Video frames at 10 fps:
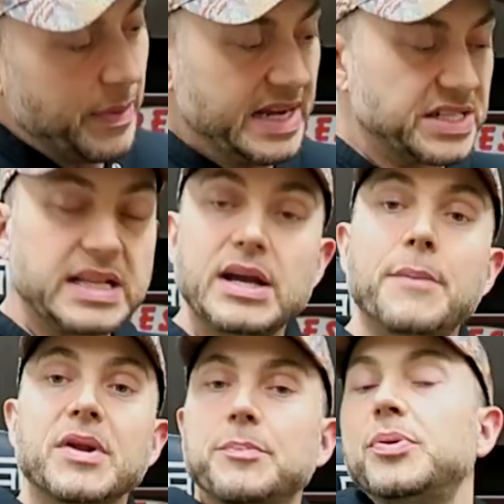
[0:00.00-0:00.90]
Basically,
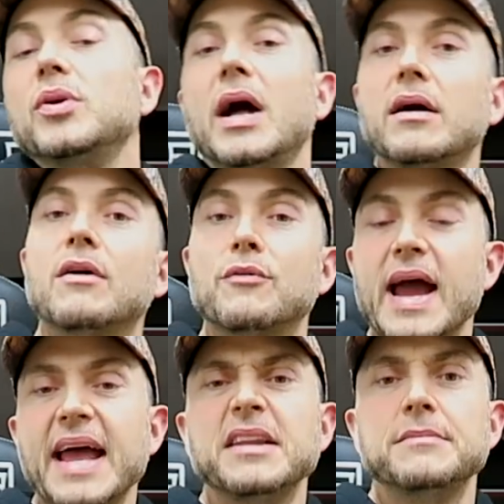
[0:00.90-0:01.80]
I'm gonna pull out a
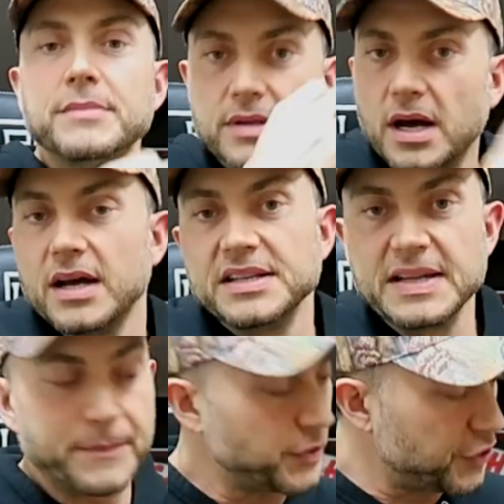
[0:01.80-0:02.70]
random
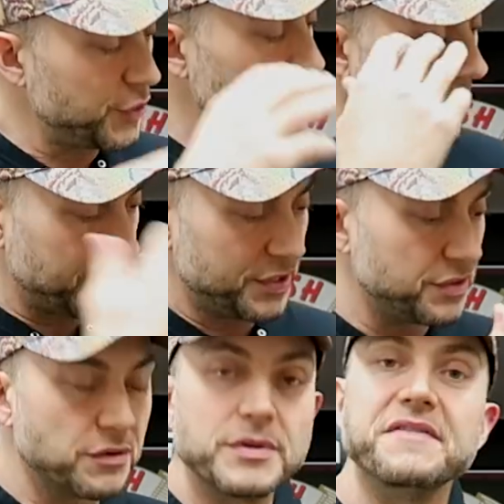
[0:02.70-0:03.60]
dip or chew and I'm gonna
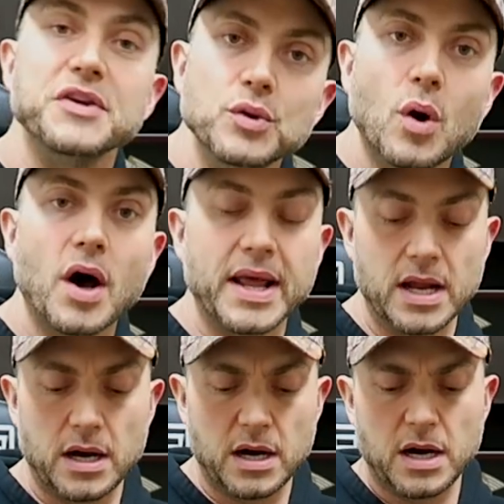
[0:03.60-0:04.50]
do a review on
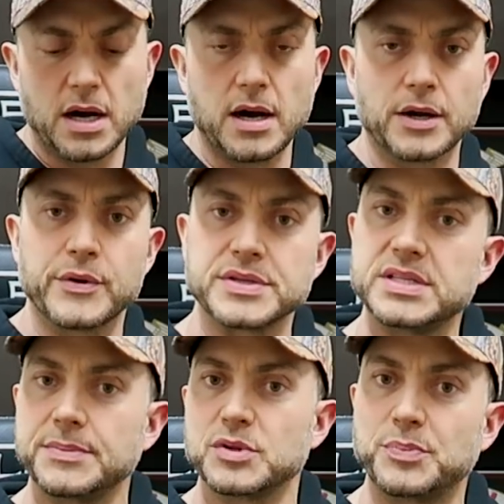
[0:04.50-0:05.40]
it. Chris
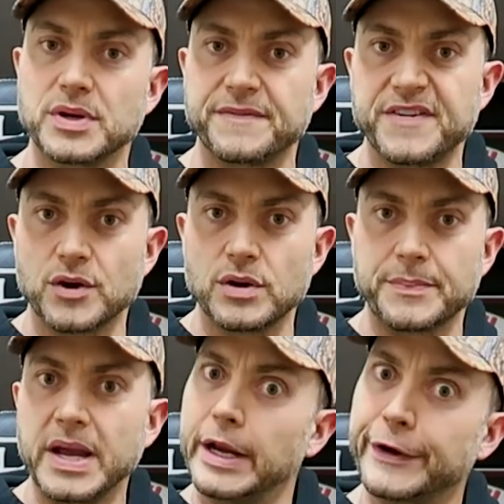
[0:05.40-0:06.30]
Dips will put a photo
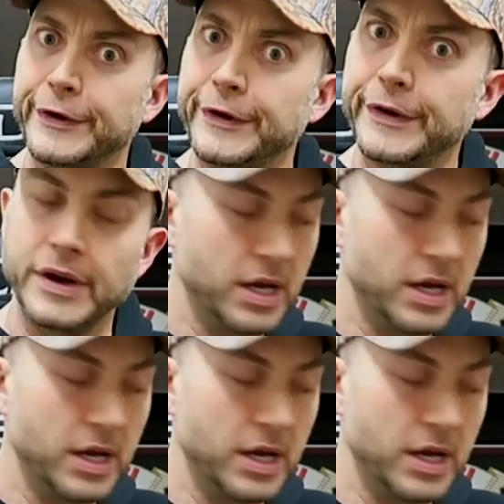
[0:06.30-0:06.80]
up here